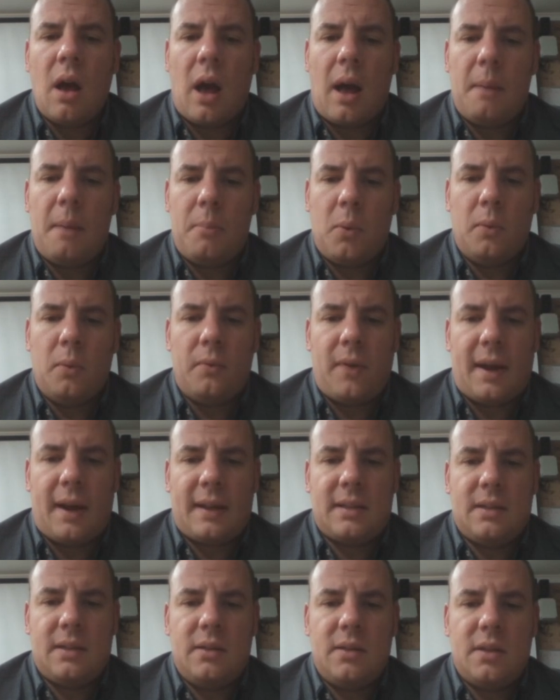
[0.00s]
Pull
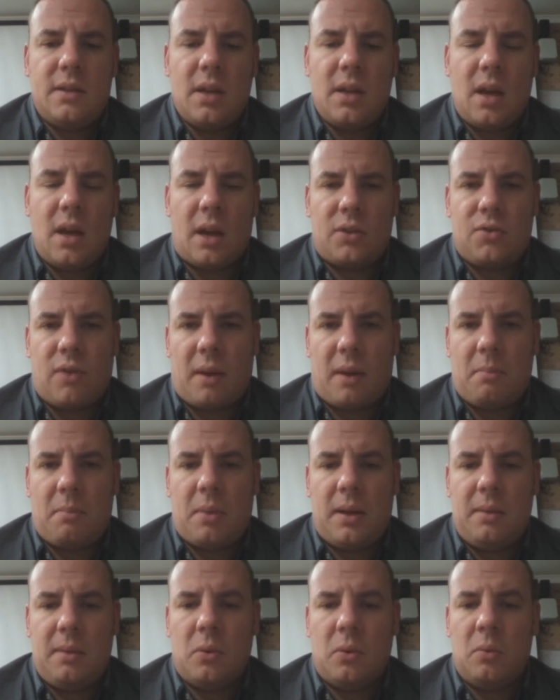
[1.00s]
factors attract
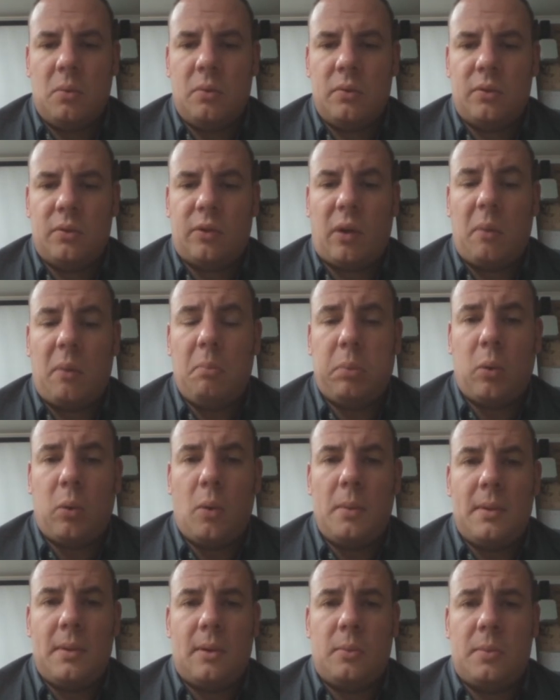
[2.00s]
people, so
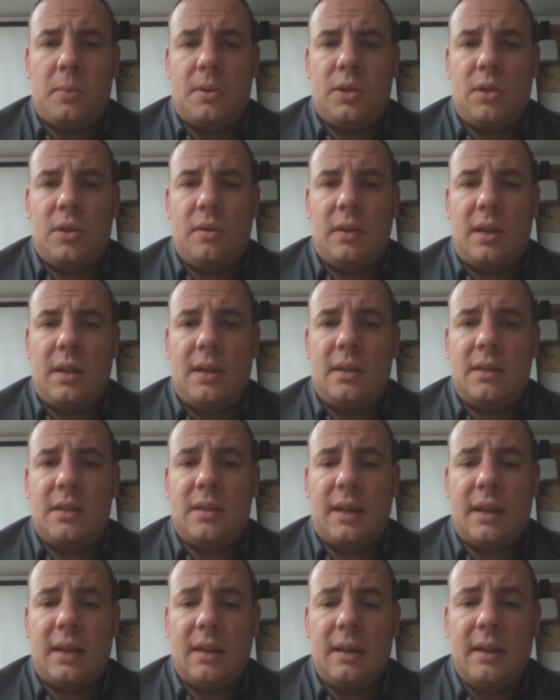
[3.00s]
employment opportunities.
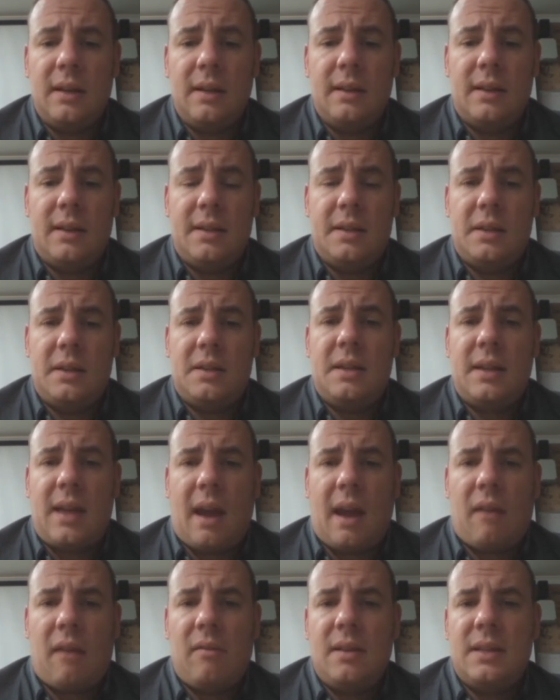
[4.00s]
Now, this isn't
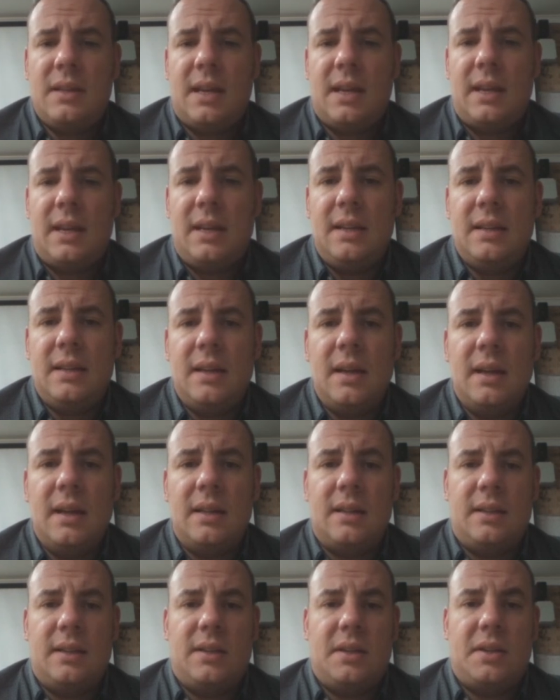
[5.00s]
guaranteed,
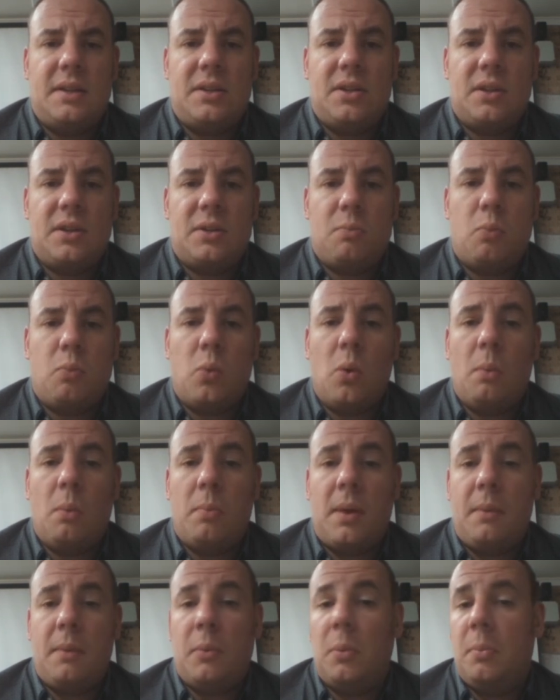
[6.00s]
this is just what
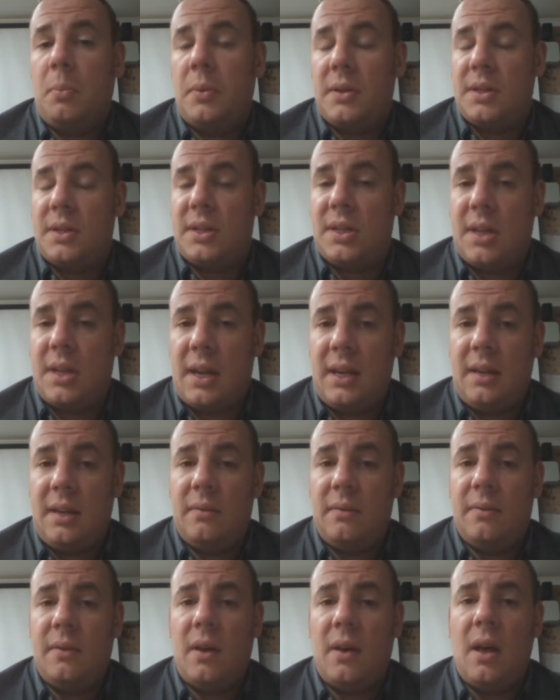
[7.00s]
people perceive